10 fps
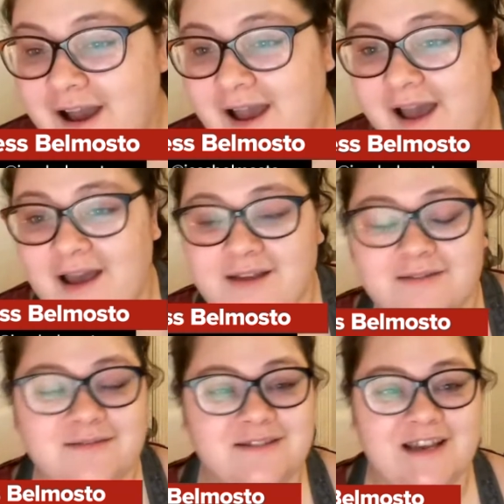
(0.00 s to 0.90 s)
uh,
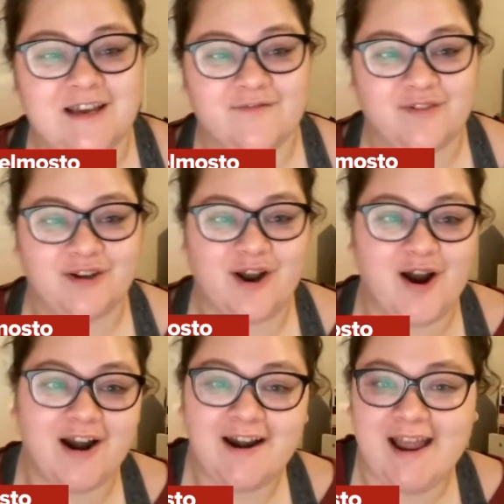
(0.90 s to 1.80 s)
Dan
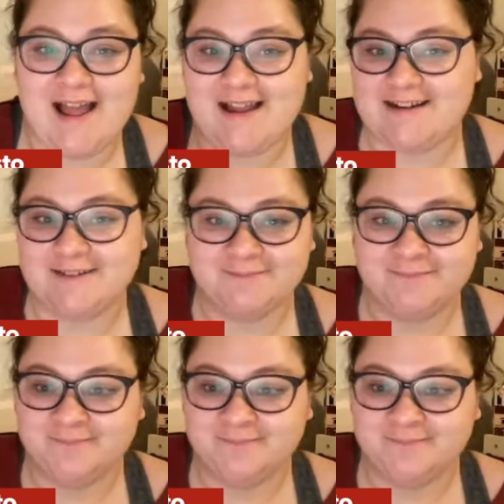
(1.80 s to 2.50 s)
Vladar. And,